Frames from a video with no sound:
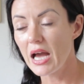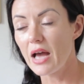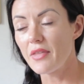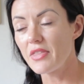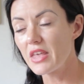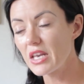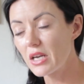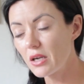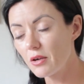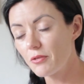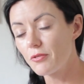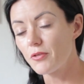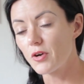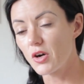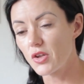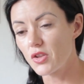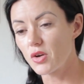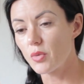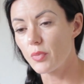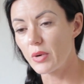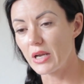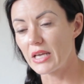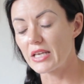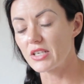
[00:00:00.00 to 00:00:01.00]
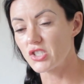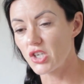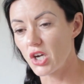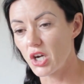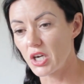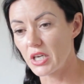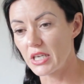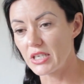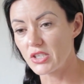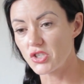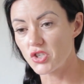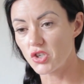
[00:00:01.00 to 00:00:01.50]
And then it'll further break it
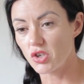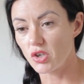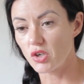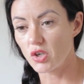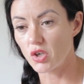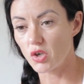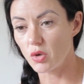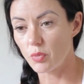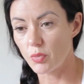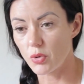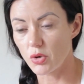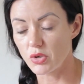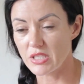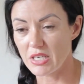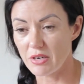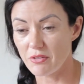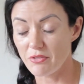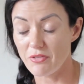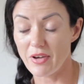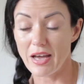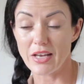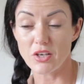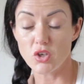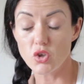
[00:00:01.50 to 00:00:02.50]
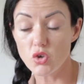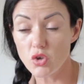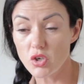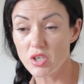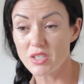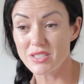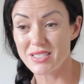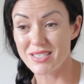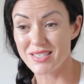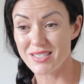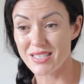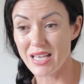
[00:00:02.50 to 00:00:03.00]
down into, protein and fat. You
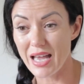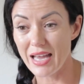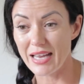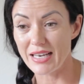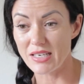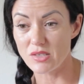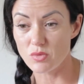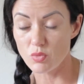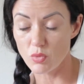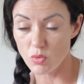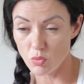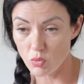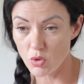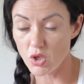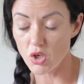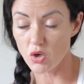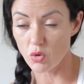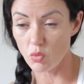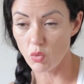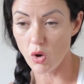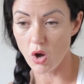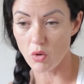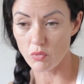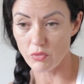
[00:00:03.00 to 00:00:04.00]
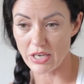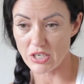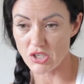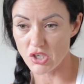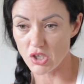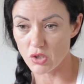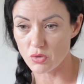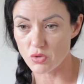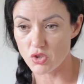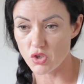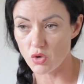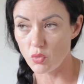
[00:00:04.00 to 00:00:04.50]
can decide, what
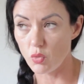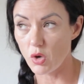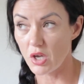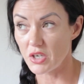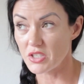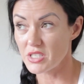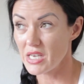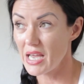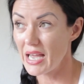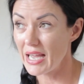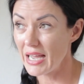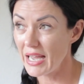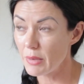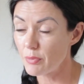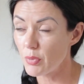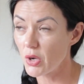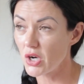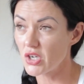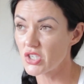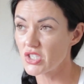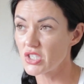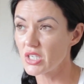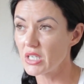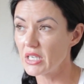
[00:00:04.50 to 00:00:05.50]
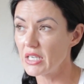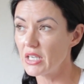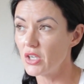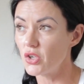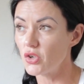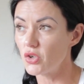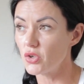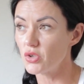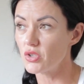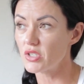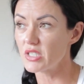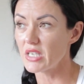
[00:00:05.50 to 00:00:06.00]
ratios you want. I personally
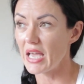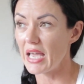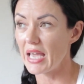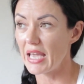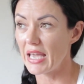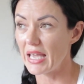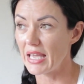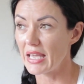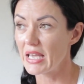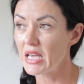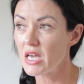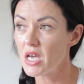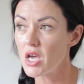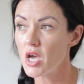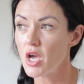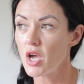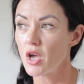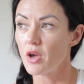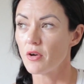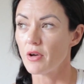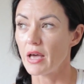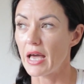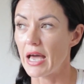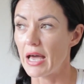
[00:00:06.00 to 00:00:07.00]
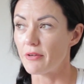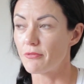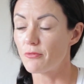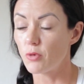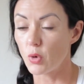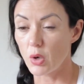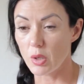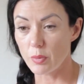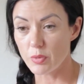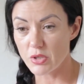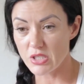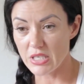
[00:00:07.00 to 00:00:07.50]
use a
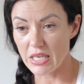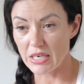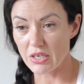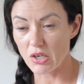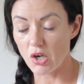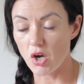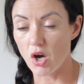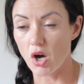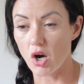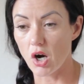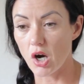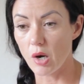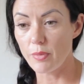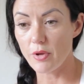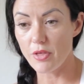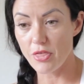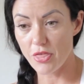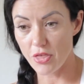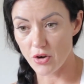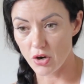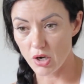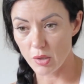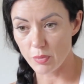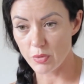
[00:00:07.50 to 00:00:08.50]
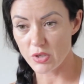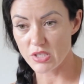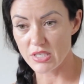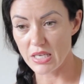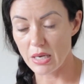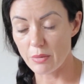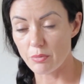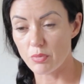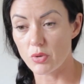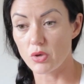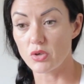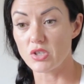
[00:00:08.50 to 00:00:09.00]
40% carb,
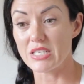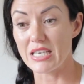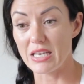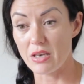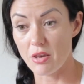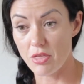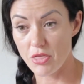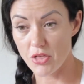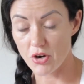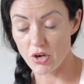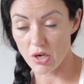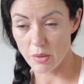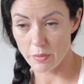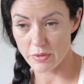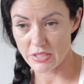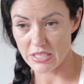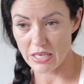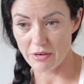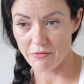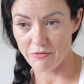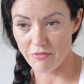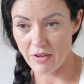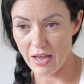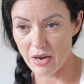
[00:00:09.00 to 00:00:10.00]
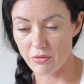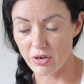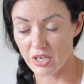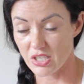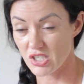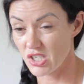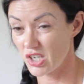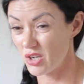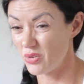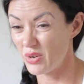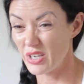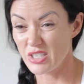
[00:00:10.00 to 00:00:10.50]
30% protein, 30% fat
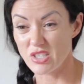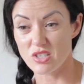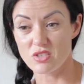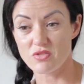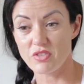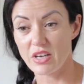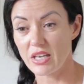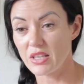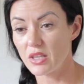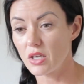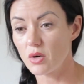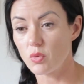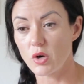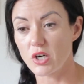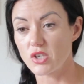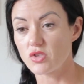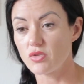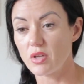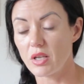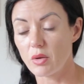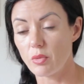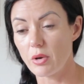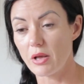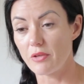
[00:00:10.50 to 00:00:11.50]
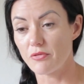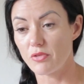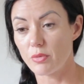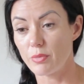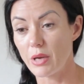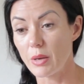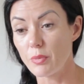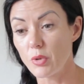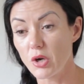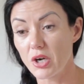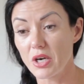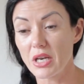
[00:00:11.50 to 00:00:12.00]
ratio. I just find that it works really well for
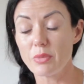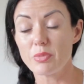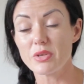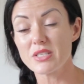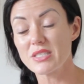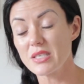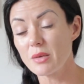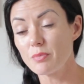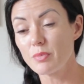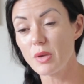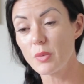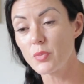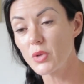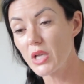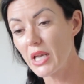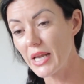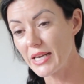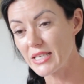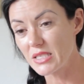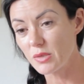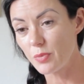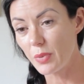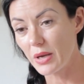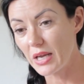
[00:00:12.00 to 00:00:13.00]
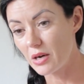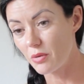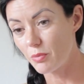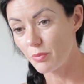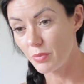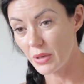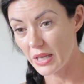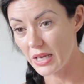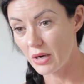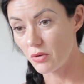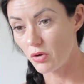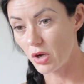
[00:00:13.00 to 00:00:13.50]
my body, but some people like to
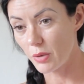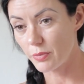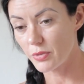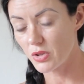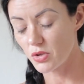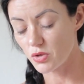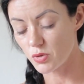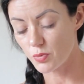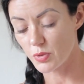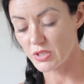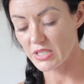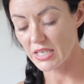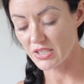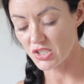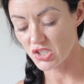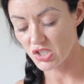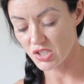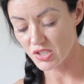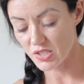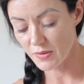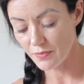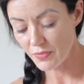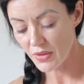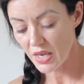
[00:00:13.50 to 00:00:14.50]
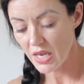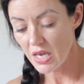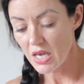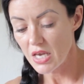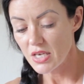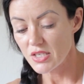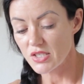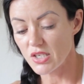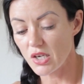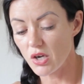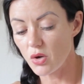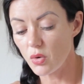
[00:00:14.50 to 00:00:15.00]
play around with those percentages.
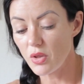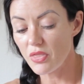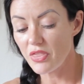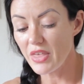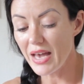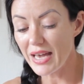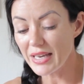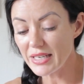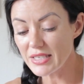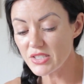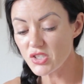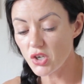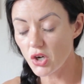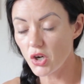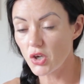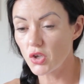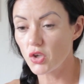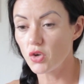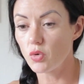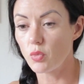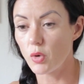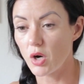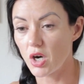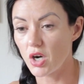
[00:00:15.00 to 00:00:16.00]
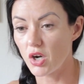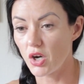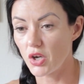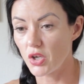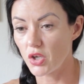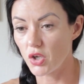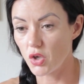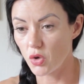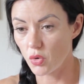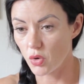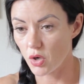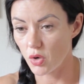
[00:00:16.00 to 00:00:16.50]
So that is how you work
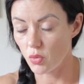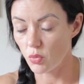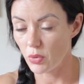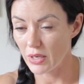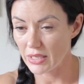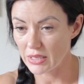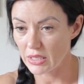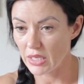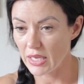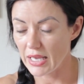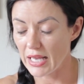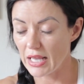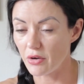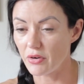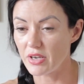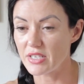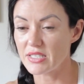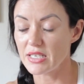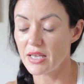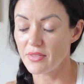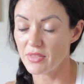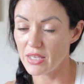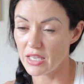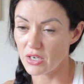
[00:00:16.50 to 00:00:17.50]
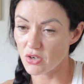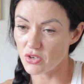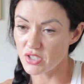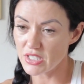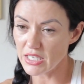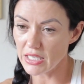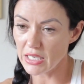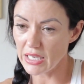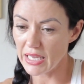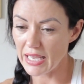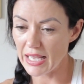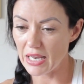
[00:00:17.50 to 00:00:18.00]
out your weekly calories and then your
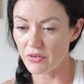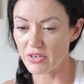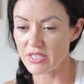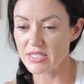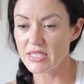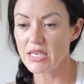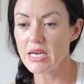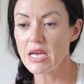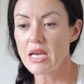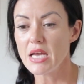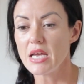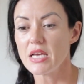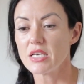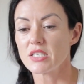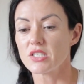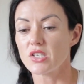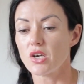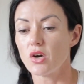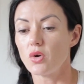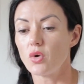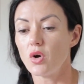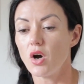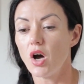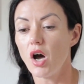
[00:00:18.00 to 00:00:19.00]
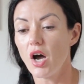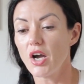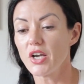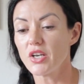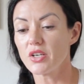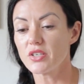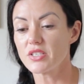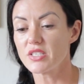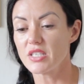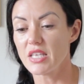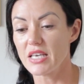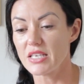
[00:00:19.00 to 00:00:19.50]
daily calories. So how
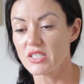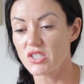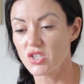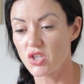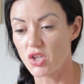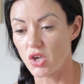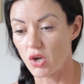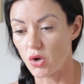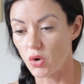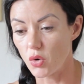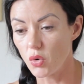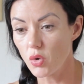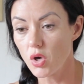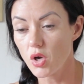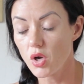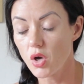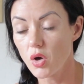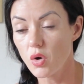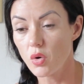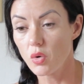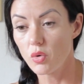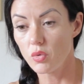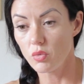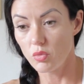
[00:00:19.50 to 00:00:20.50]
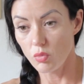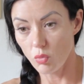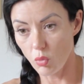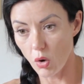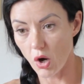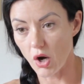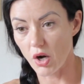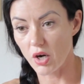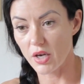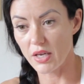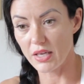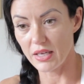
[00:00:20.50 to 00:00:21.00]
does this, though,
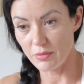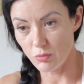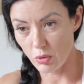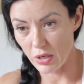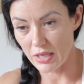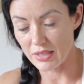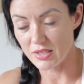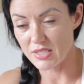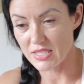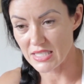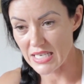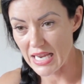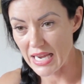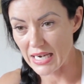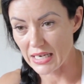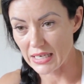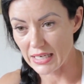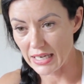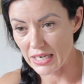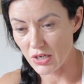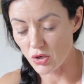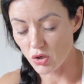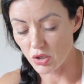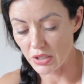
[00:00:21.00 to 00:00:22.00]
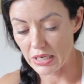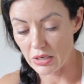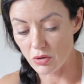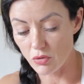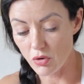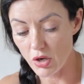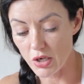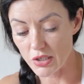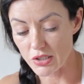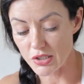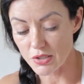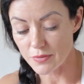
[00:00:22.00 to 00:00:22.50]
work with staying lean all year
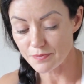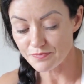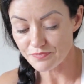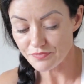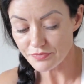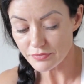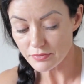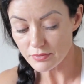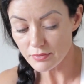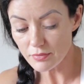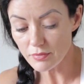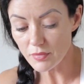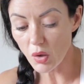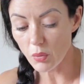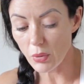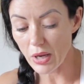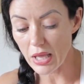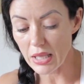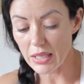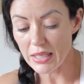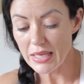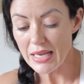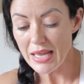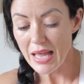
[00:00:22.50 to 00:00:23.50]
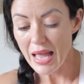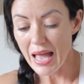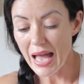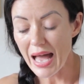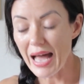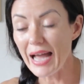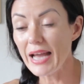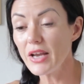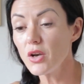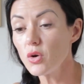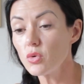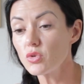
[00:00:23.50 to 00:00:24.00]
round? Well,
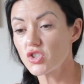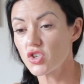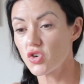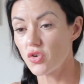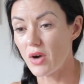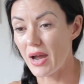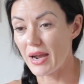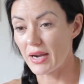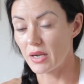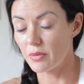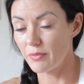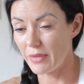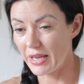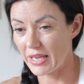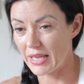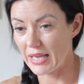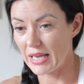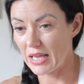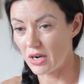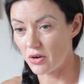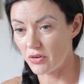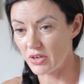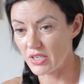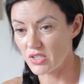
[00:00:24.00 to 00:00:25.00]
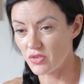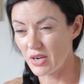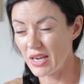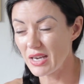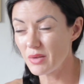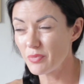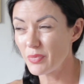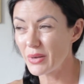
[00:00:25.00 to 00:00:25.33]
I don't track my calories, right?